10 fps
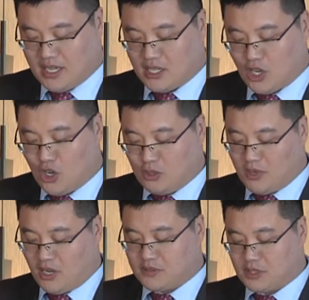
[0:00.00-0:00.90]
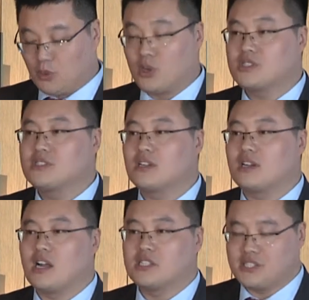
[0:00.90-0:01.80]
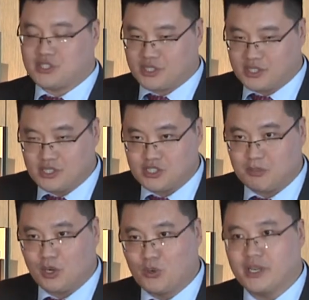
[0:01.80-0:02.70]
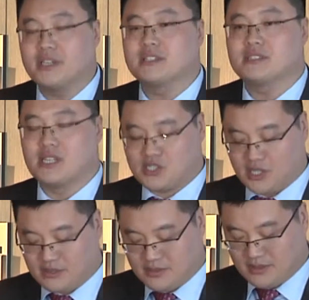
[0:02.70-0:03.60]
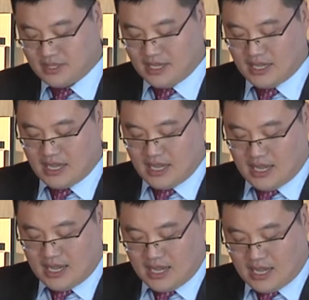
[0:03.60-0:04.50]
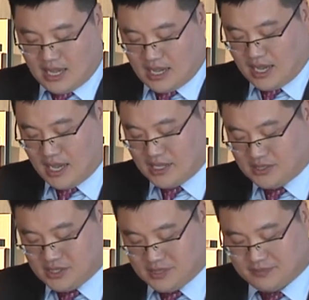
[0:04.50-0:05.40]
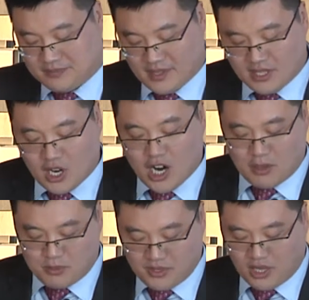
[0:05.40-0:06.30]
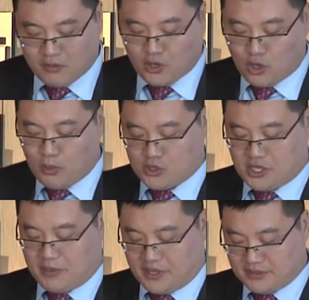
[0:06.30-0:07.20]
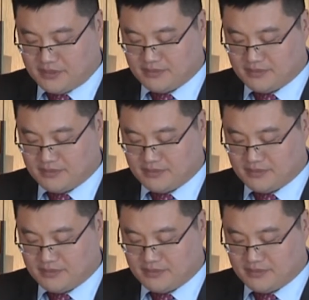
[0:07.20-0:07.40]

the home of the world's largest ship-owning nation, and the hub of global shipping.